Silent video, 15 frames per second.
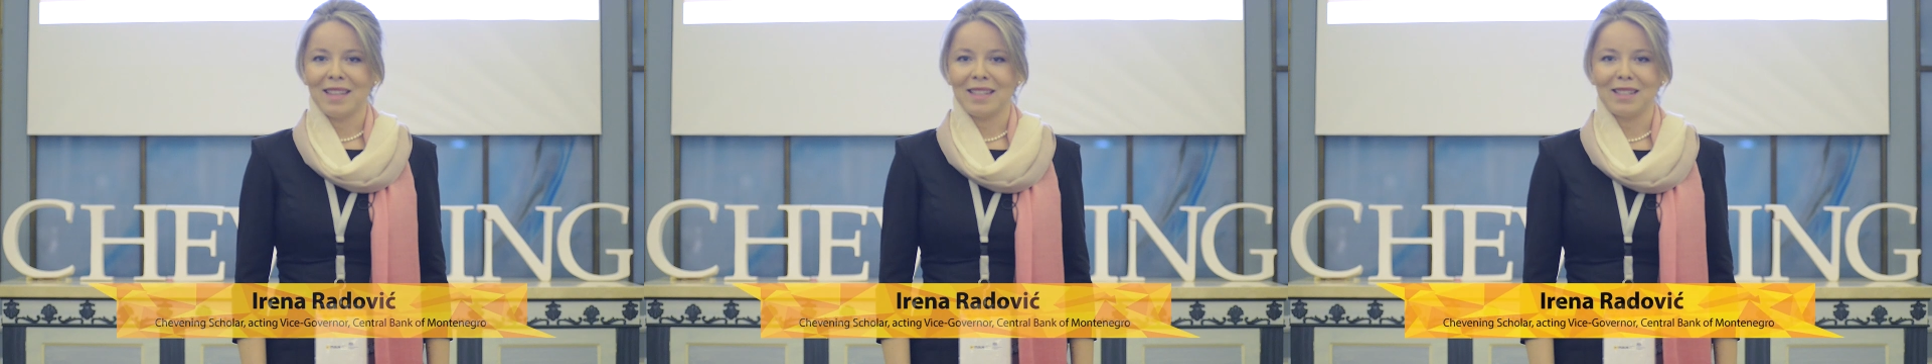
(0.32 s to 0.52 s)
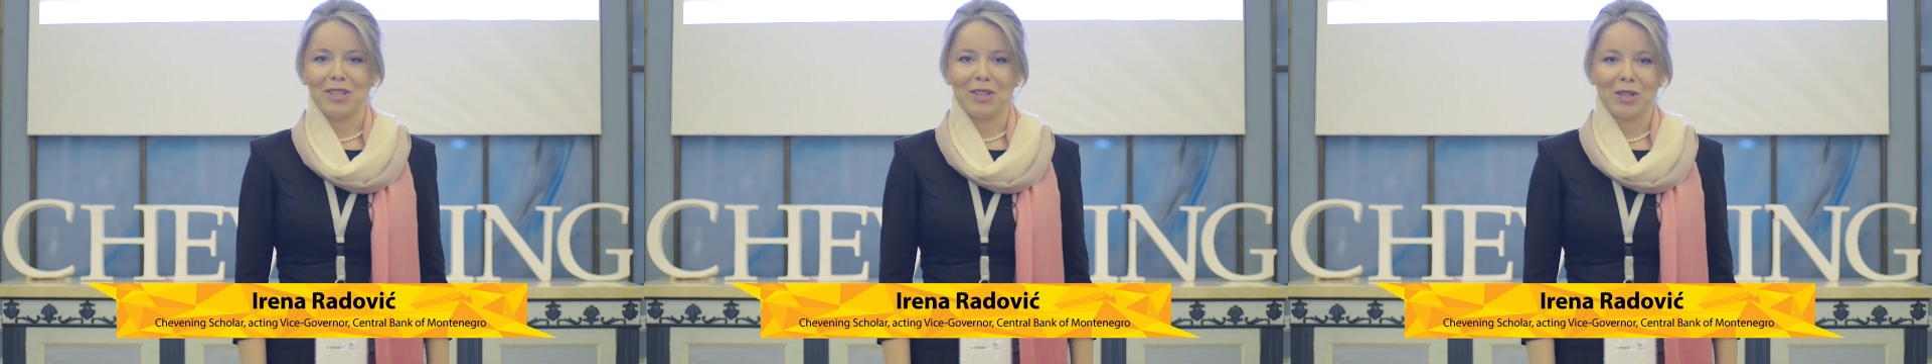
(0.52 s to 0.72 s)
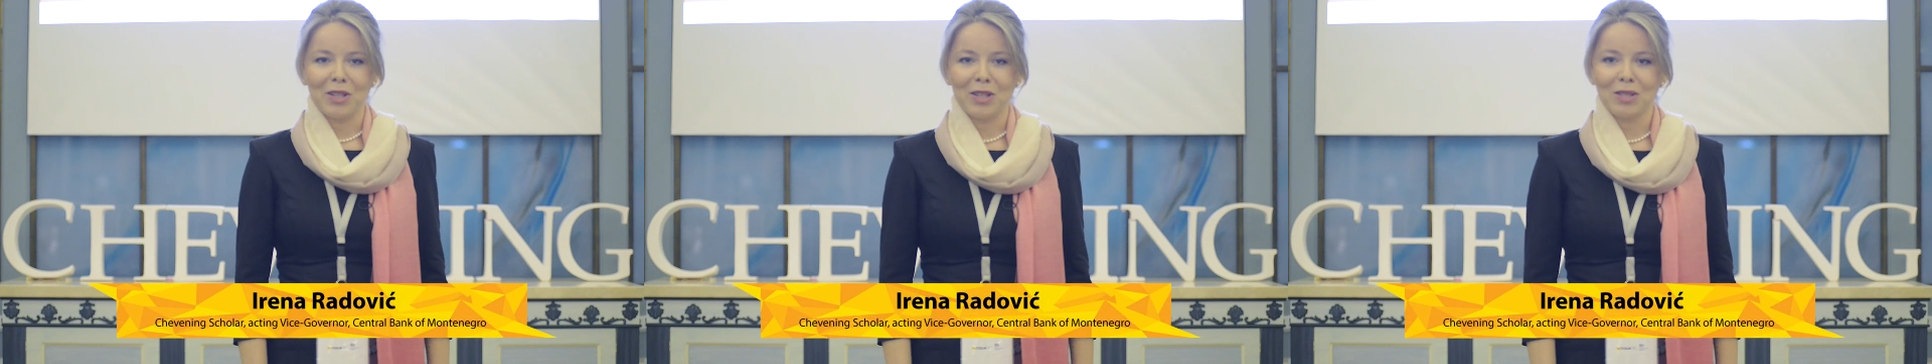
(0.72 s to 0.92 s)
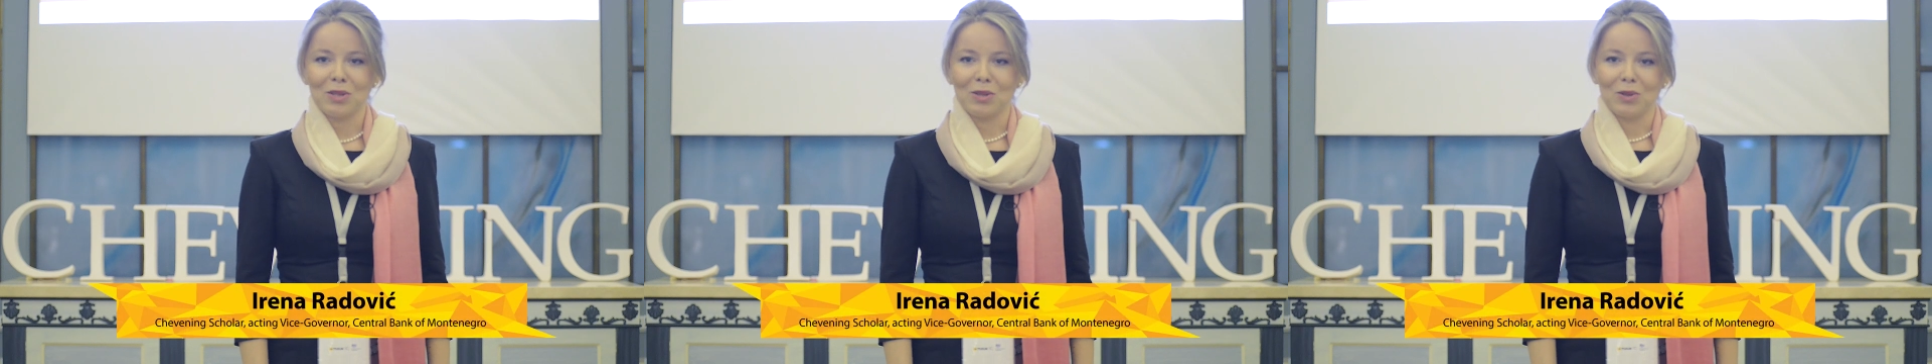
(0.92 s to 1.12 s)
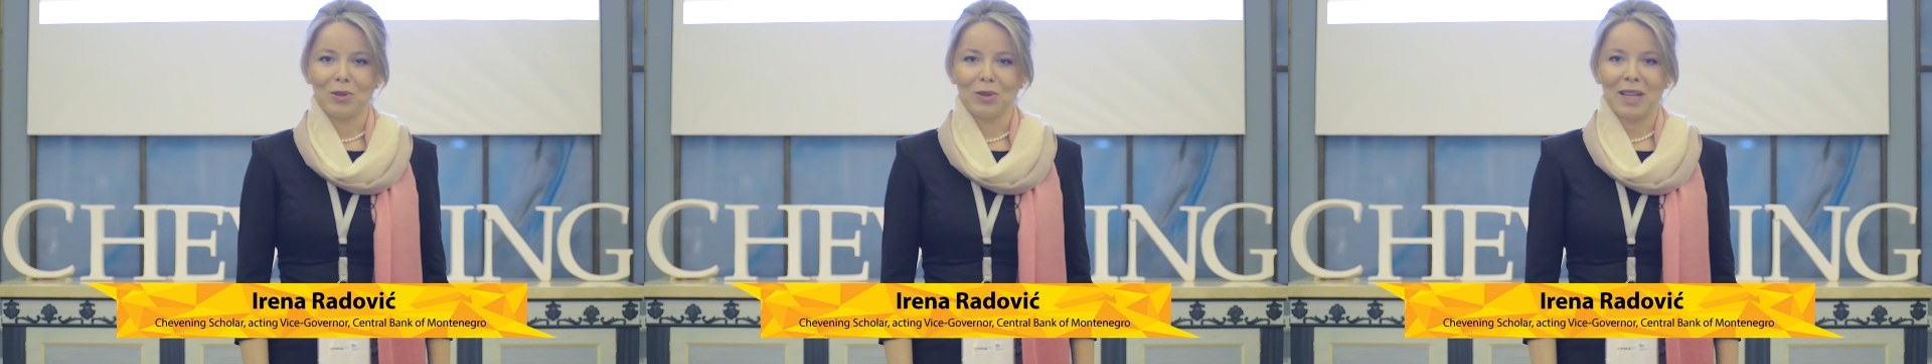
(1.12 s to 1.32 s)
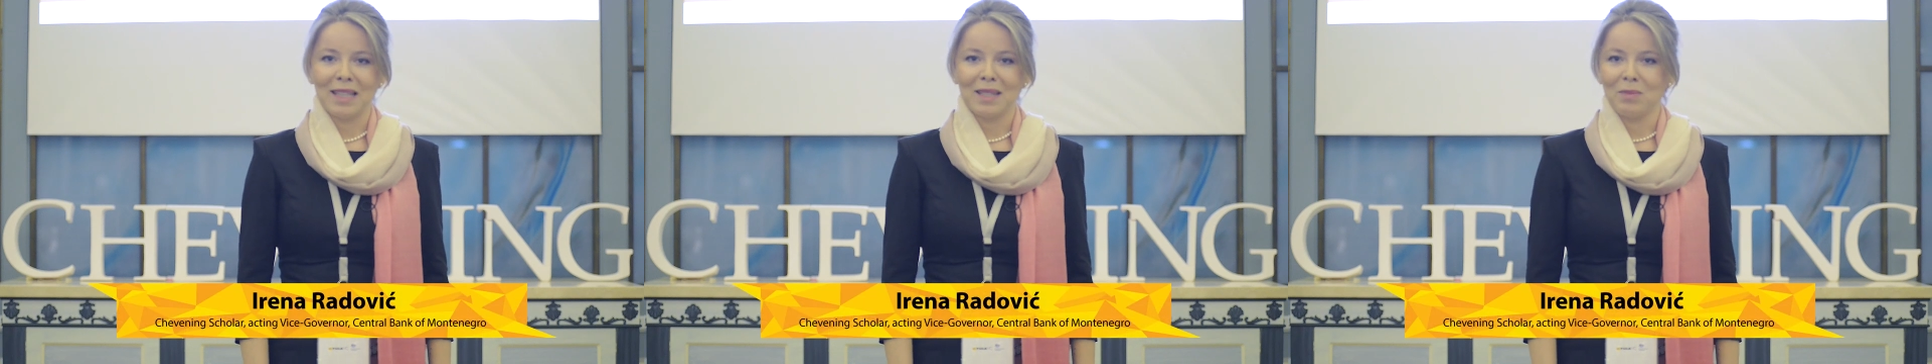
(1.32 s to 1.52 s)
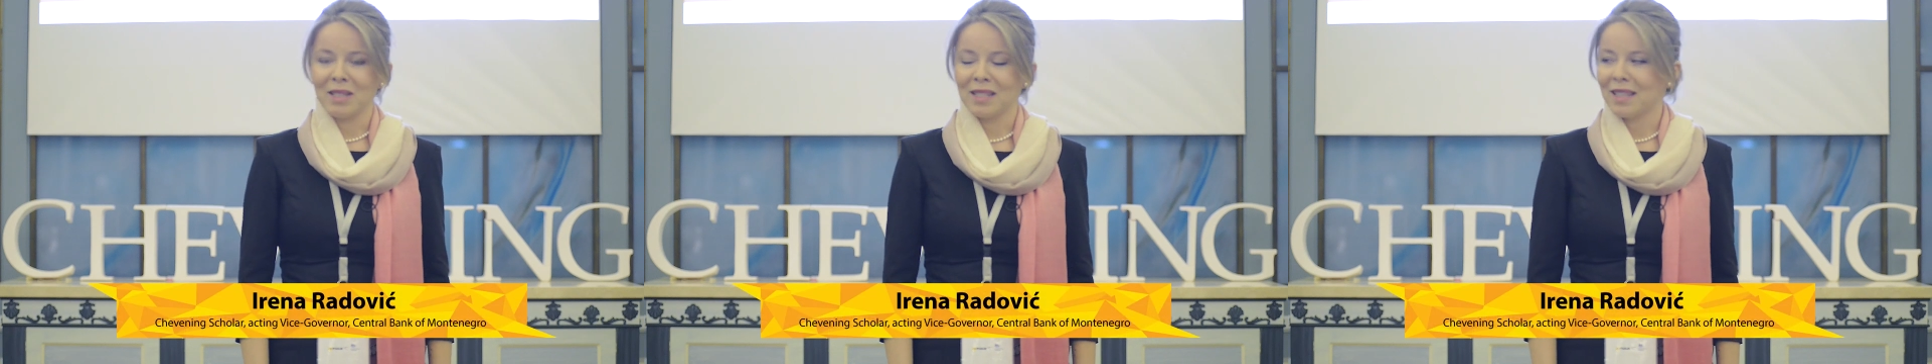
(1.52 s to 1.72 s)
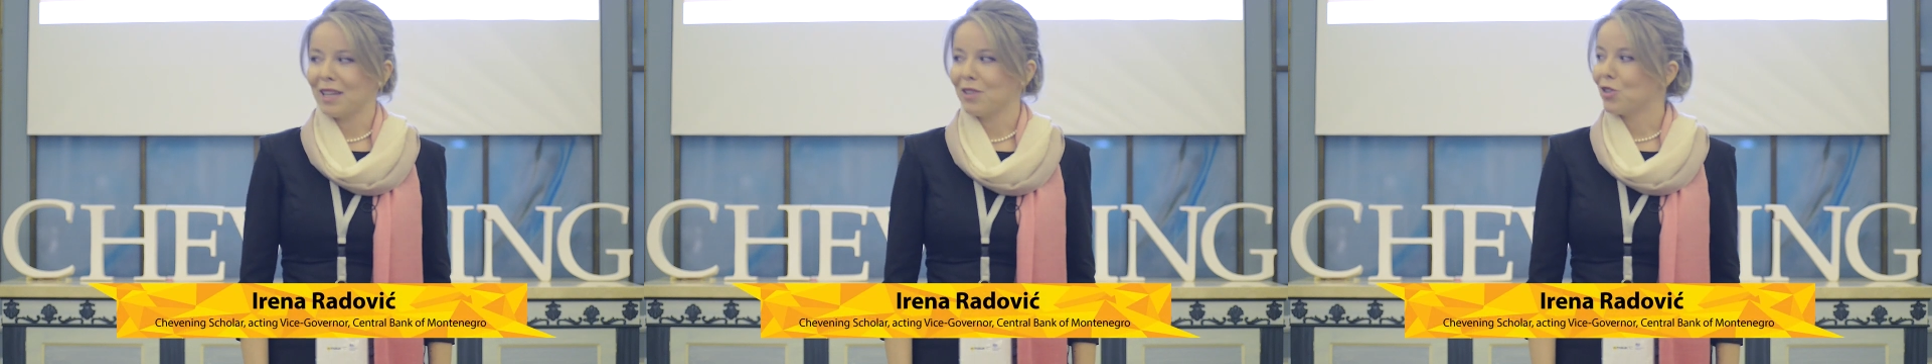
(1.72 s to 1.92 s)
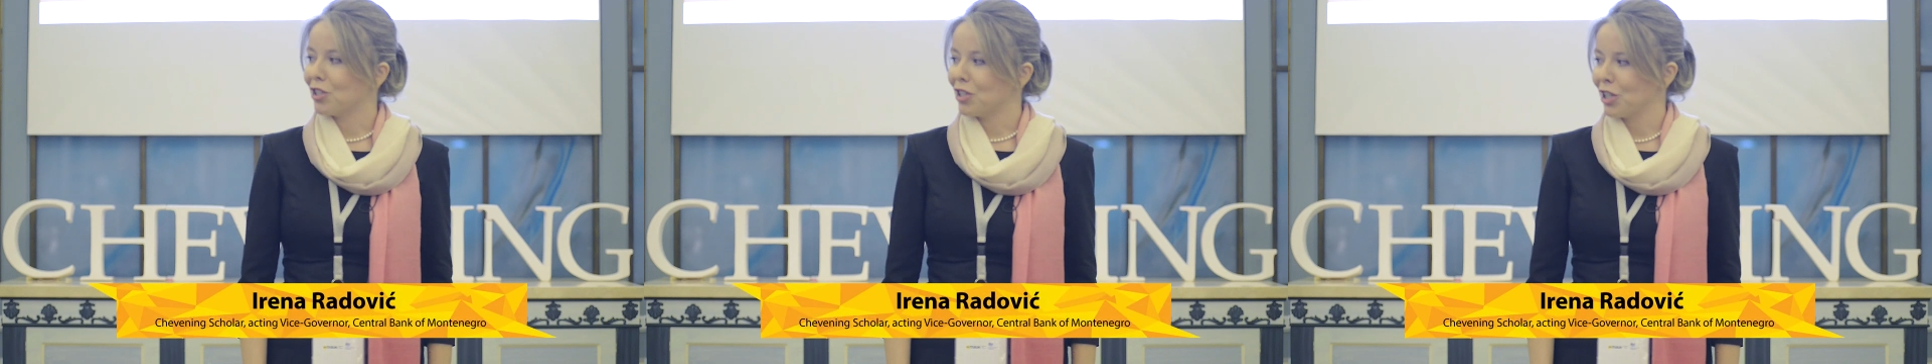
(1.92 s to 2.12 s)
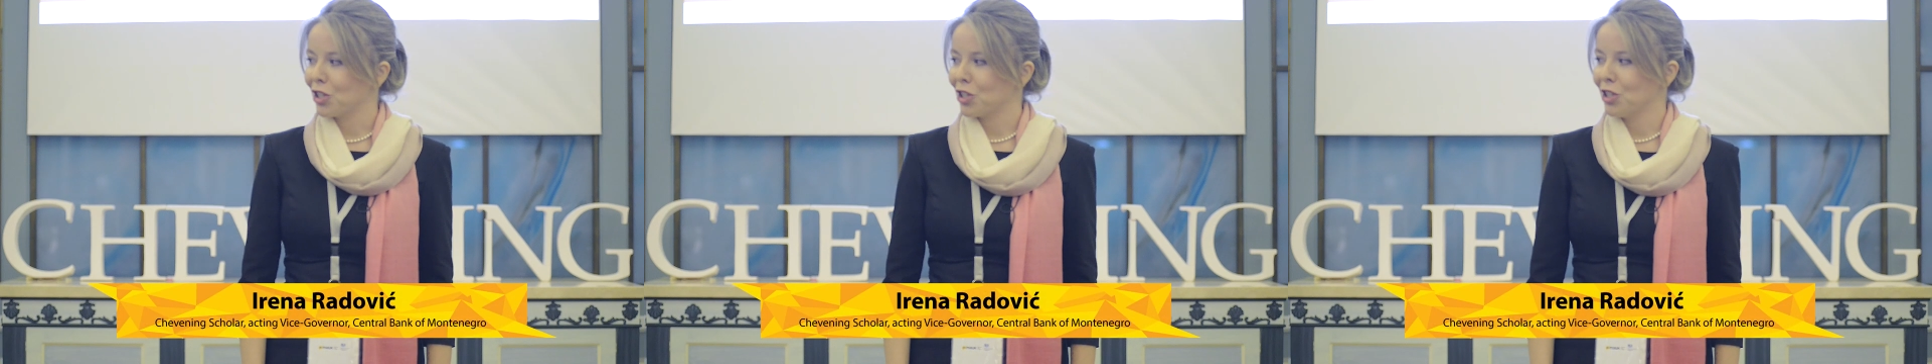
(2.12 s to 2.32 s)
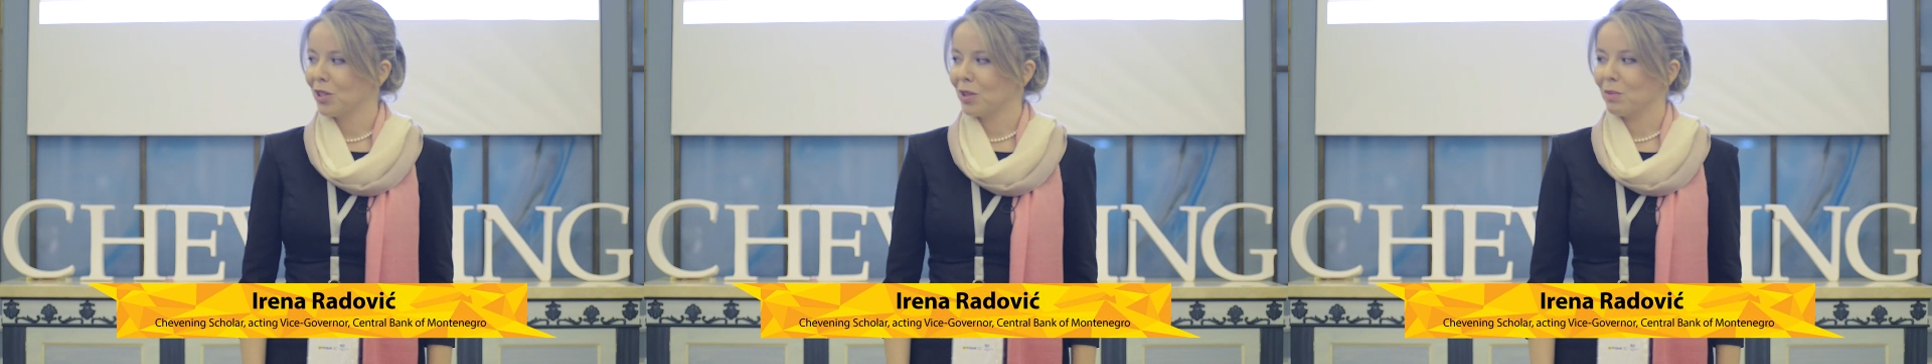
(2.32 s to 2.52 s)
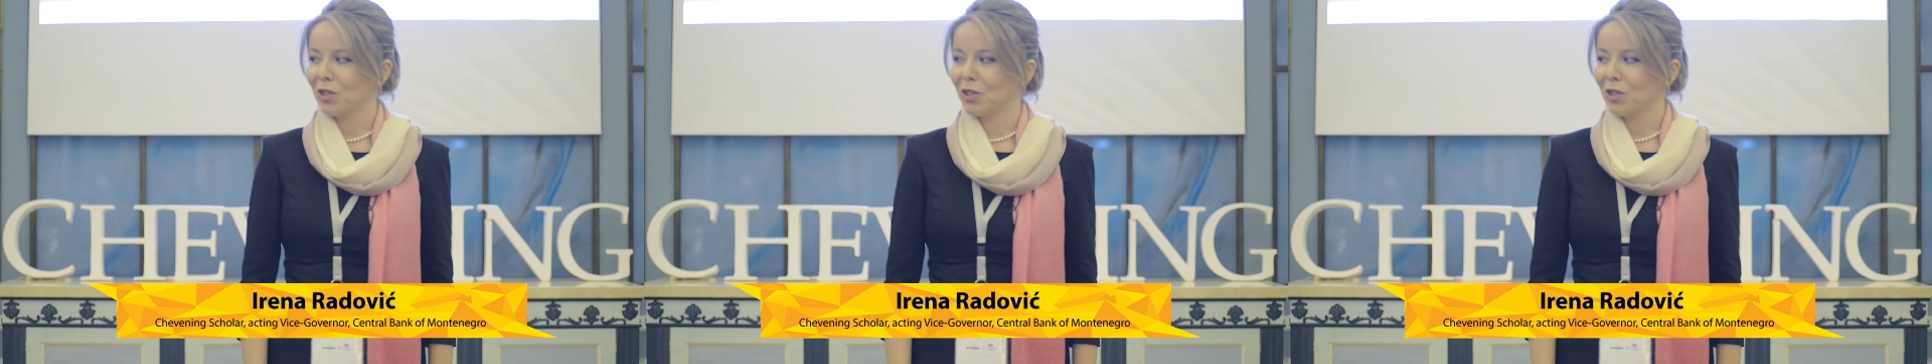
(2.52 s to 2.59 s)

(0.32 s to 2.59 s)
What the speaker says: this year's, or let me say traditional,